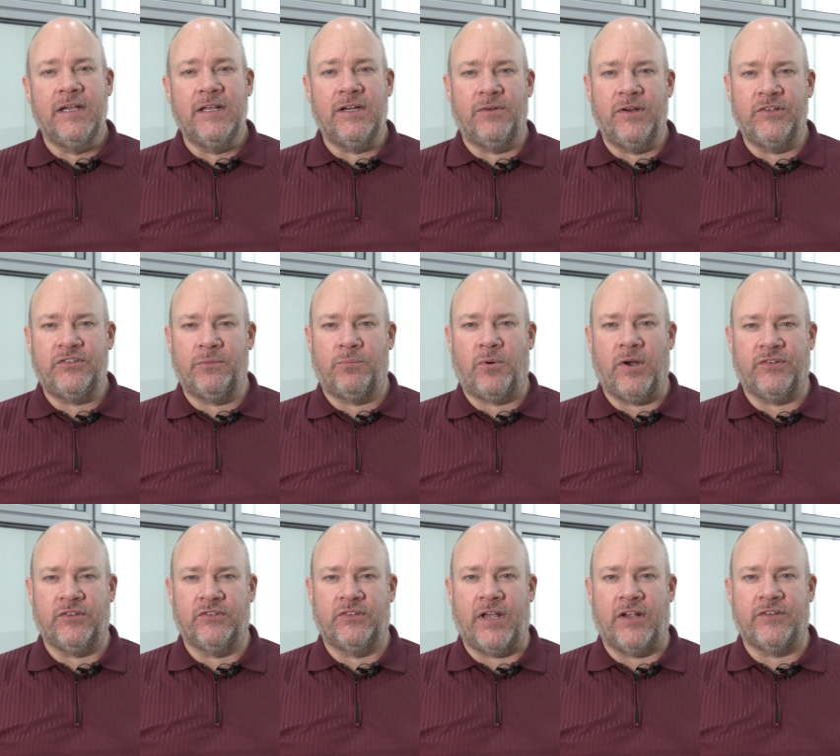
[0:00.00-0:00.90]
In a recent
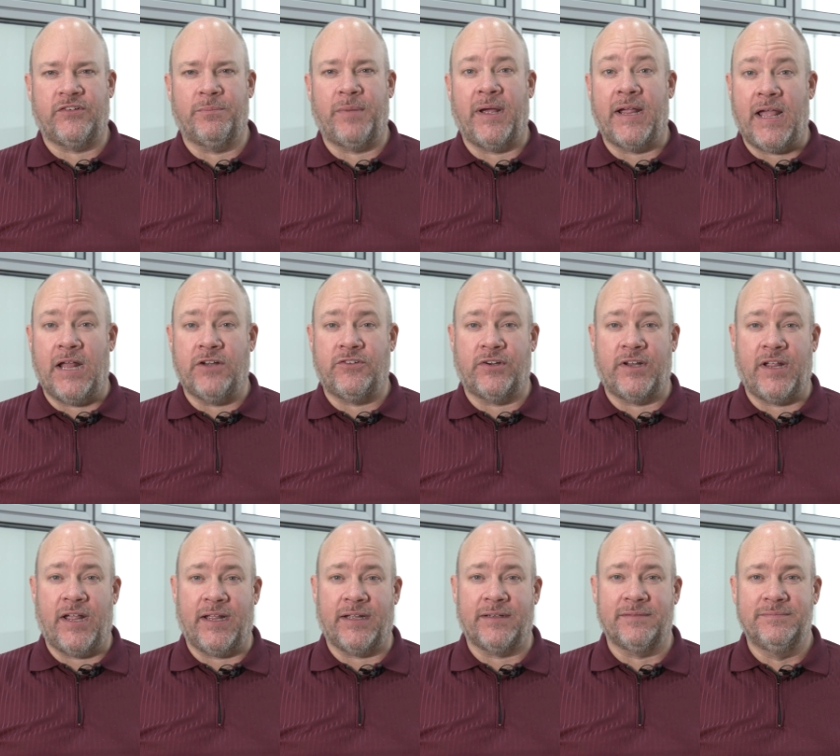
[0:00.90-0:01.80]
presentation by Andrew
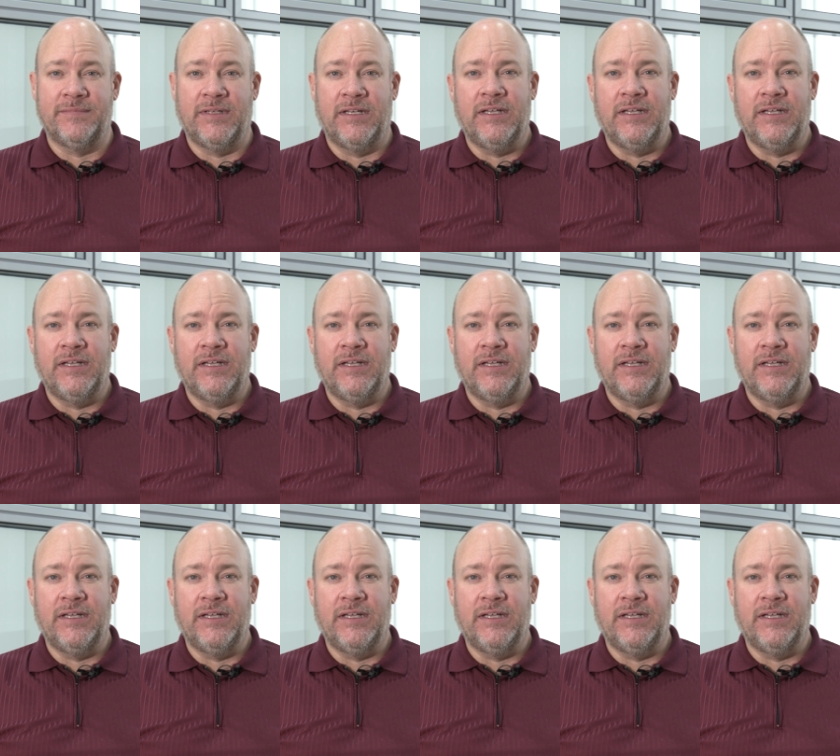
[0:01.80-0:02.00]
Ng,